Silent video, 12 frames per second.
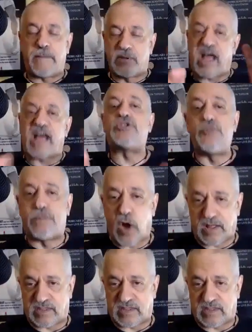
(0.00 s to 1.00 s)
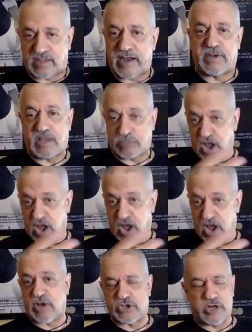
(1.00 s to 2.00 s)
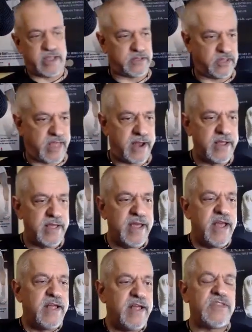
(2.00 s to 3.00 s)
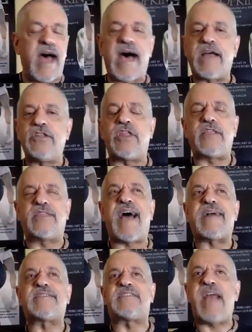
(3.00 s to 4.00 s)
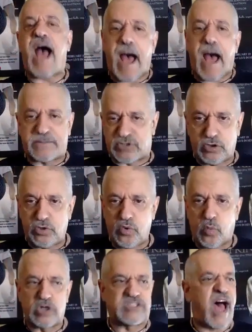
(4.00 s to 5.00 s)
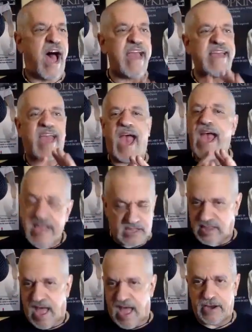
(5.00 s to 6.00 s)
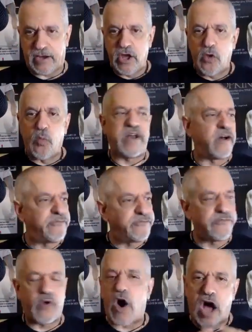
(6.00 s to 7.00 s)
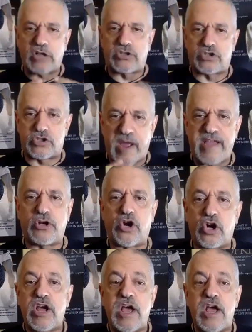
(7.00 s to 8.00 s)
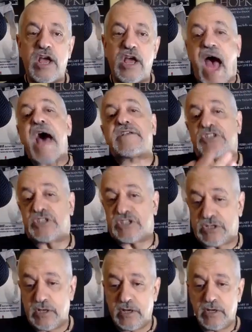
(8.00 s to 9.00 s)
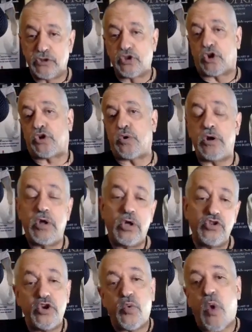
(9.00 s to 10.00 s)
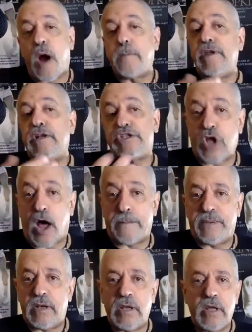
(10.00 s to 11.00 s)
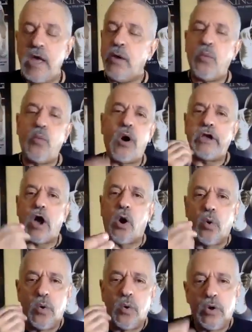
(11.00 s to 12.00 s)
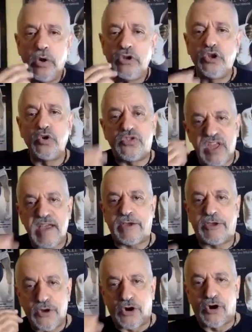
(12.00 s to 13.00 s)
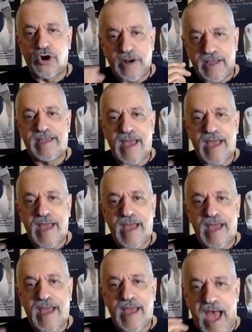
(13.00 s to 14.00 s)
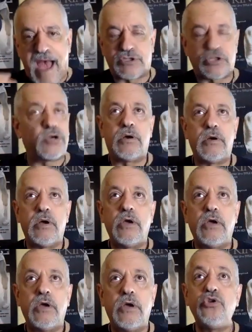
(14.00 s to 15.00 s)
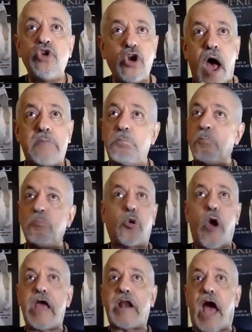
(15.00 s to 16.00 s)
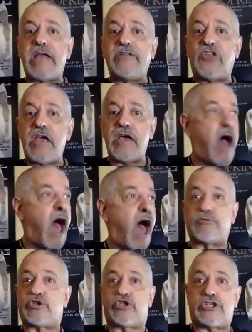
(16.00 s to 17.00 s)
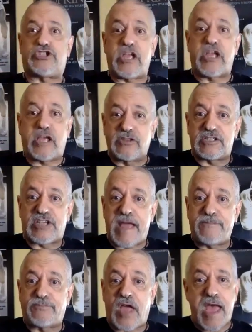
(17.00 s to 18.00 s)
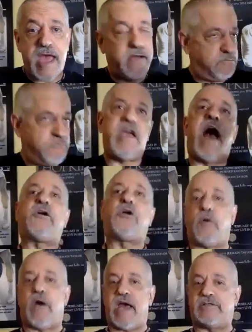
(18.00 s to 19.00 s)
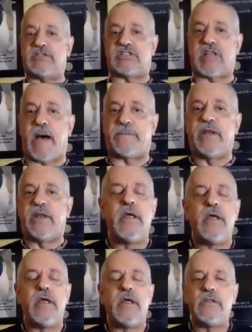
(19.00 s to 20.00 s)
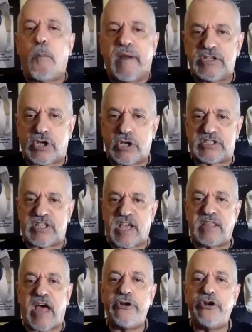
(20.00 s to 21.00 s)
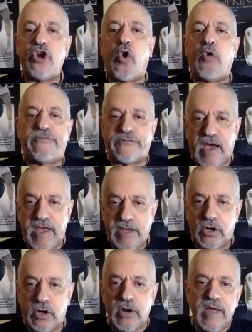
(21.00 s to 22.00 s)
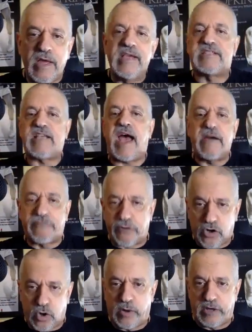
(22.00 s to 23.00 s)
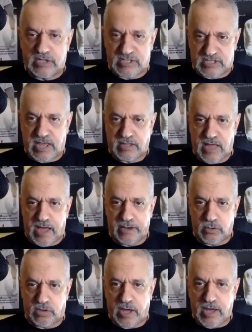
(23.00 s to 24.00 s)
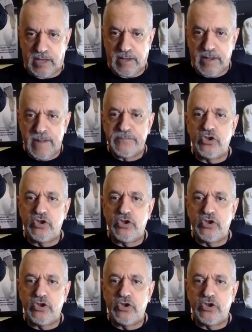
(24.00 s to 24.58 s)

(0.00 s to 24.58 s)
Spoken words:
I'm glad you brought that up because I was going to get to that. That's the absolute worst. I hate that when a trainer asks do you want me to stop it? Well, yo, you think you're going to get the answer? You know what? Great idea. I was just thinking the same thing. Yeah, go ahead and stop it. Nobody's going to say that. No fighter is ever going to say that. Okay.